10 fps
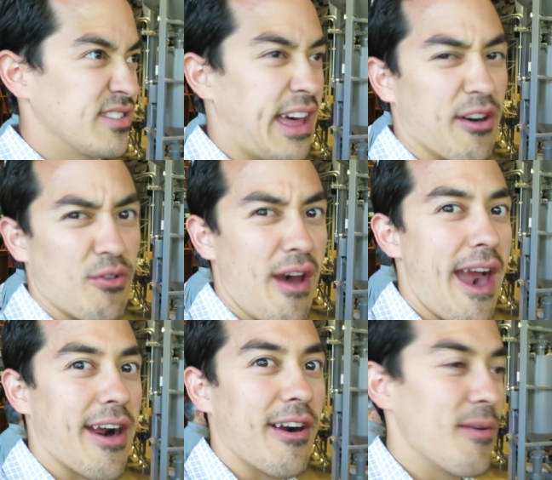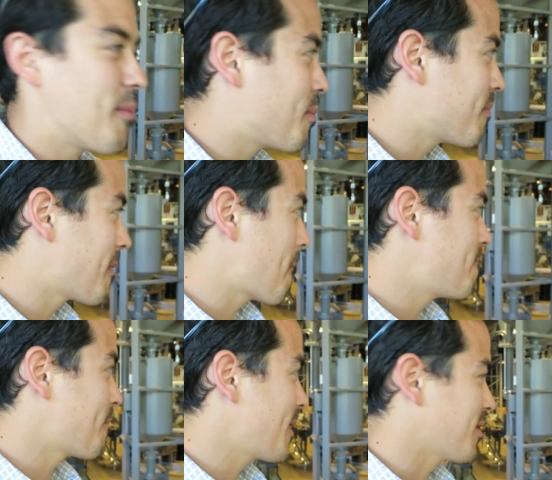that crack.
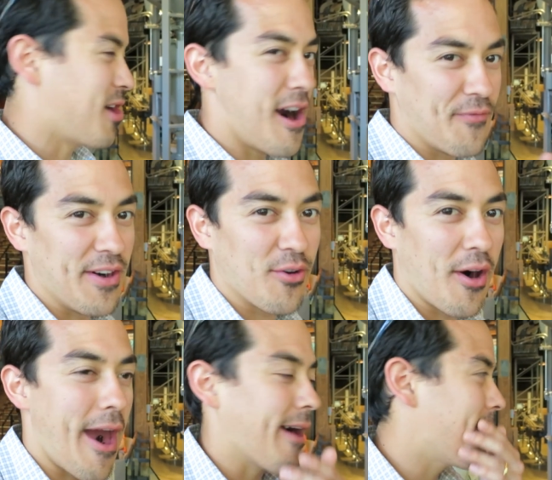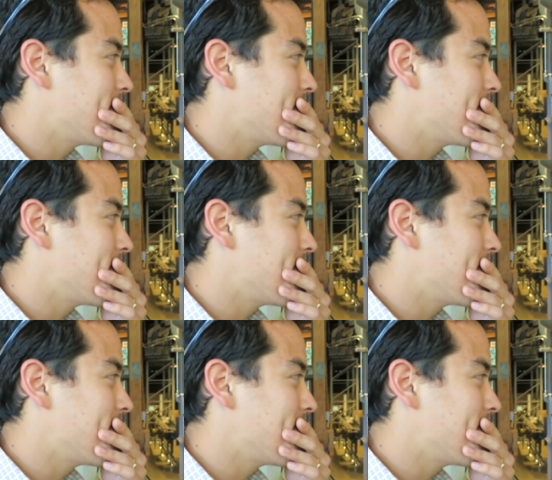Coffee crack.